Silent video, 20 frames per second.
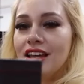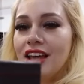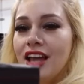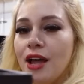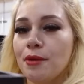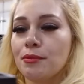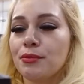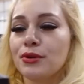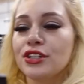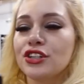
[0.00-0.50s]

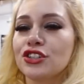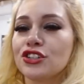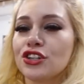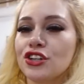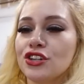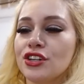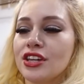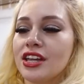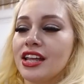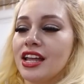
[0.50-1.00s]
I'm pretty sure
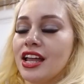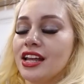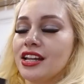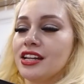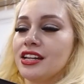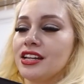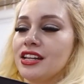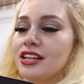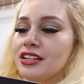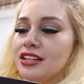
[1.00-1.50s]
you can get
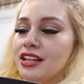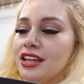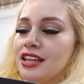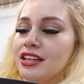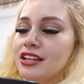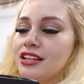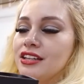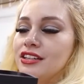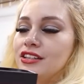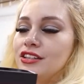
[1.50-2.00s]
it in
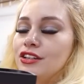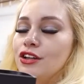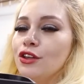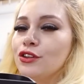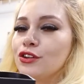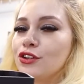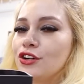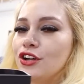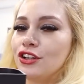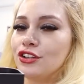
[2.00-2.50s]
like
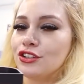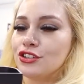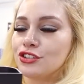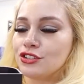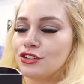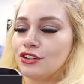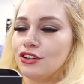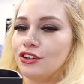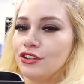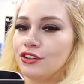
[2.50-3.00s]
other colors
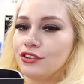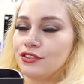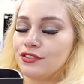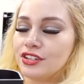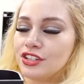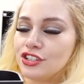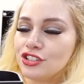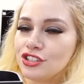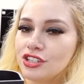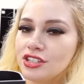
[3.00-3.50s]
or other
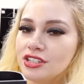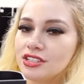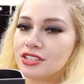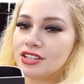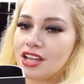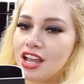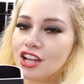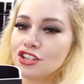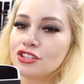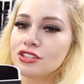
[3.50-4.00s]
finishes.
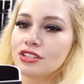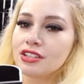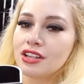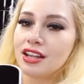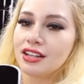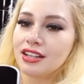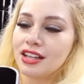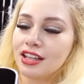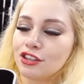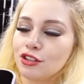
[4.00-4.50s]
I just
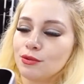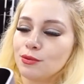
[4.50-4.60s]
got like the